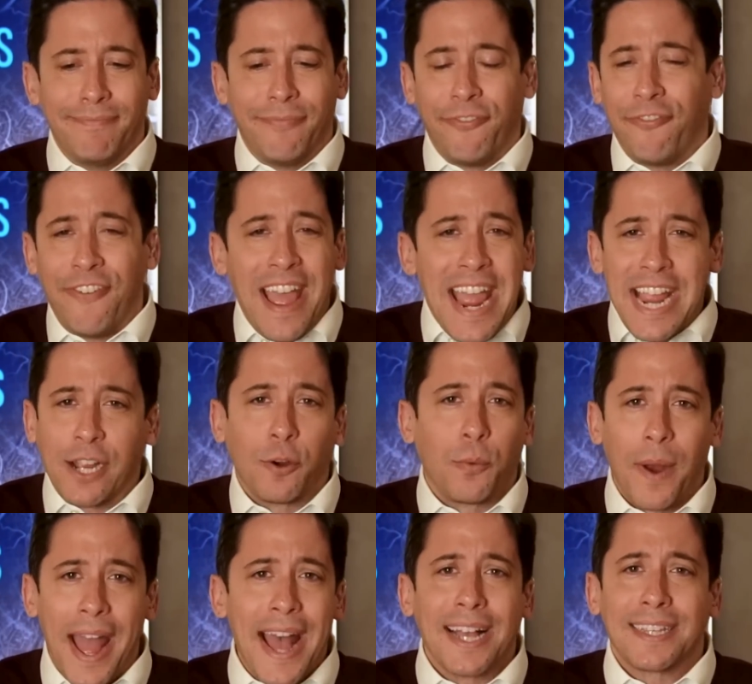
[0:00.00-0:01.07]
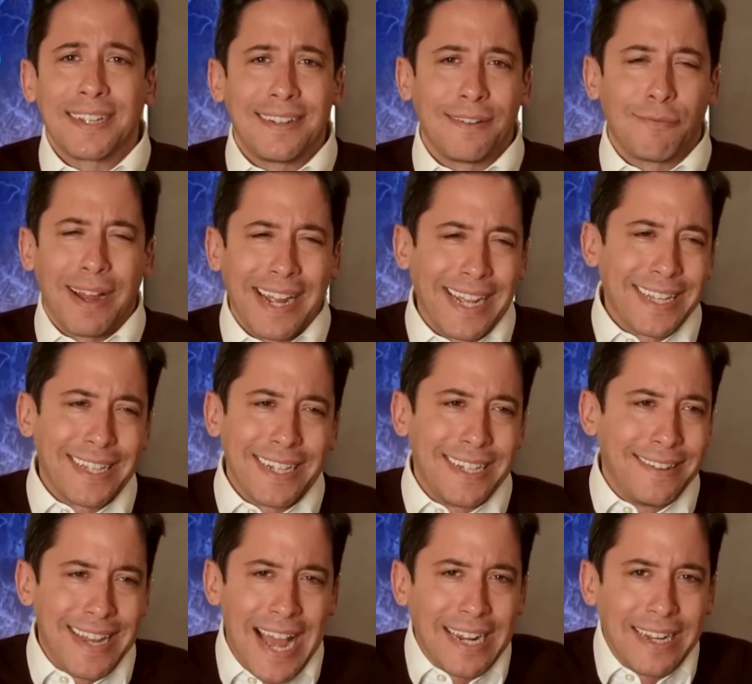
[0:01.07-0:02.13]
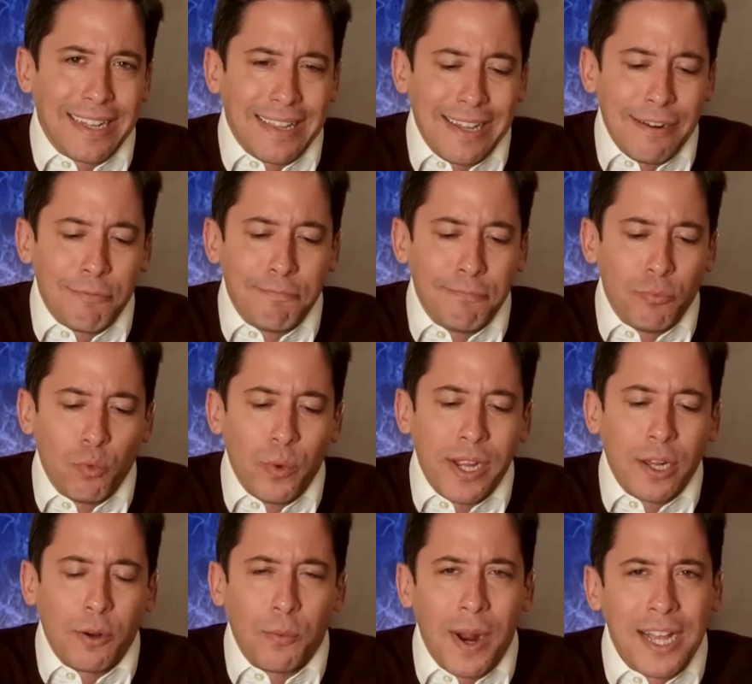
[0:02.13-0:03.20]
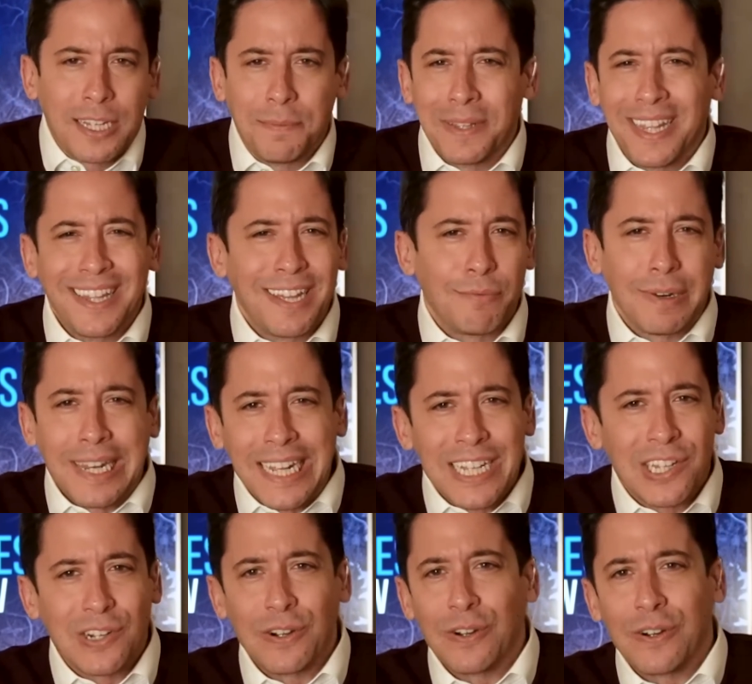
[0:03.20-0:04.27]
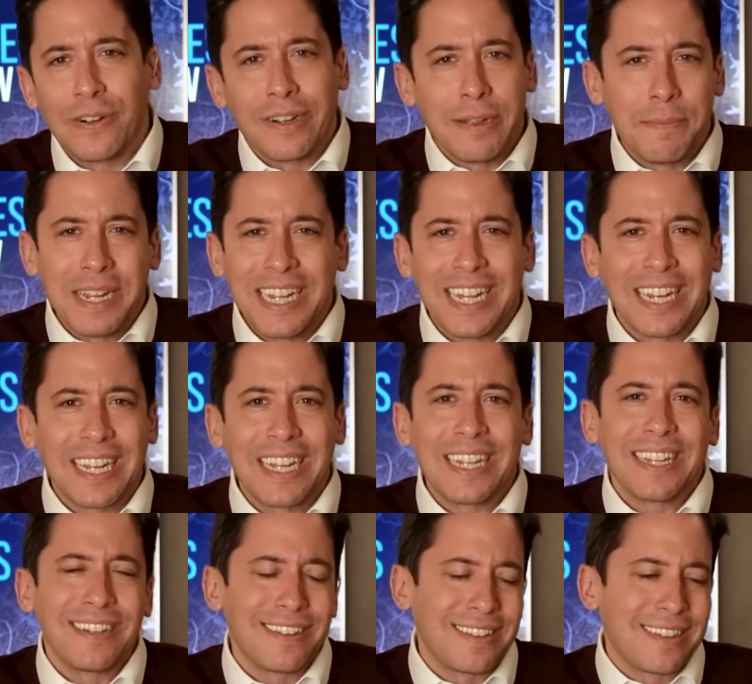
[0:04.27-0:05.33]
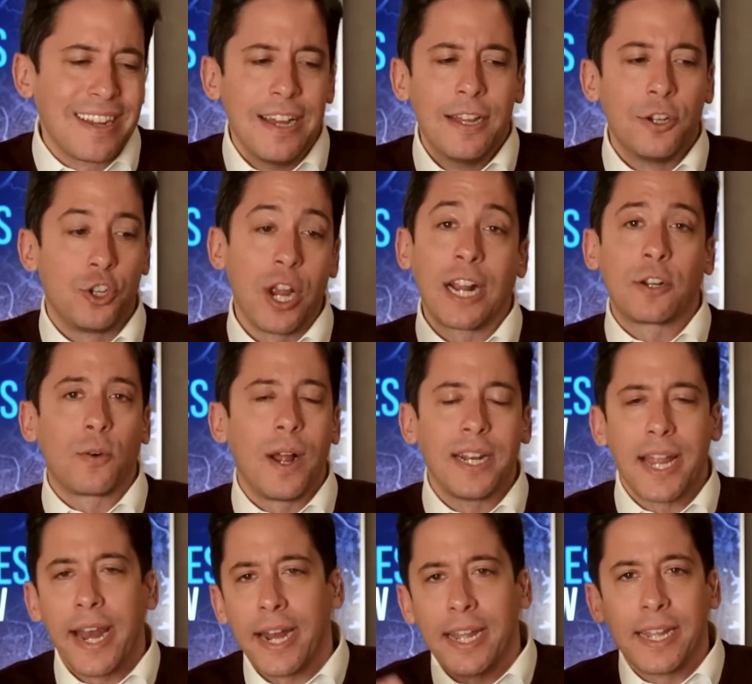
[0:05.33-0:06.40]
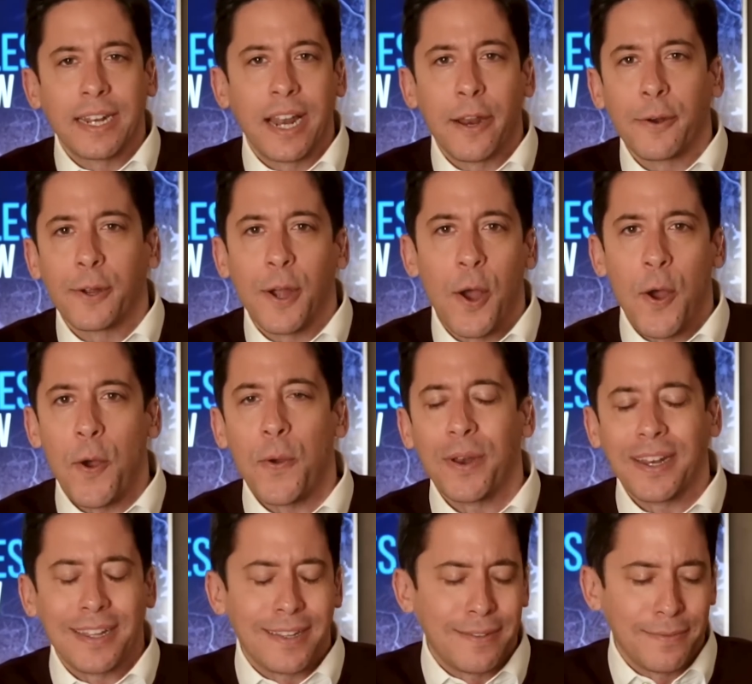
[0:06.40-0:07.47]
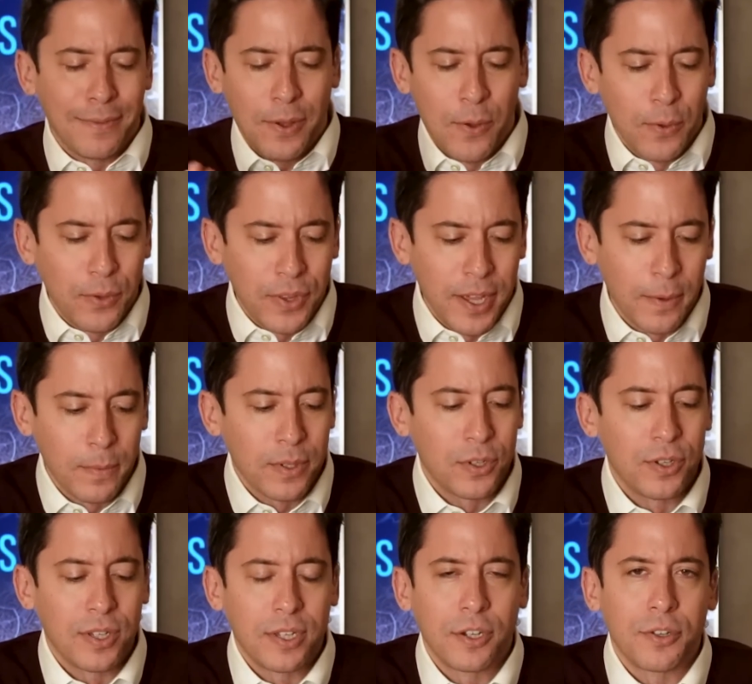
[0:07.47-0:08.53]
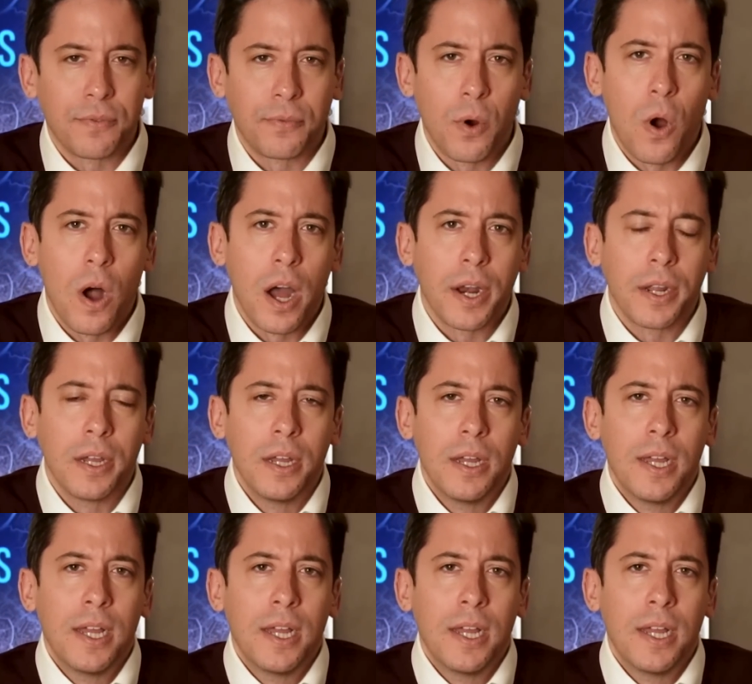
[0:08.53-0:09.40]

fake arrest, I guess a, technically a real arrest, but then they released her immediately. They just checked her identity and let her go. And it, the whole thing was just such a fraud.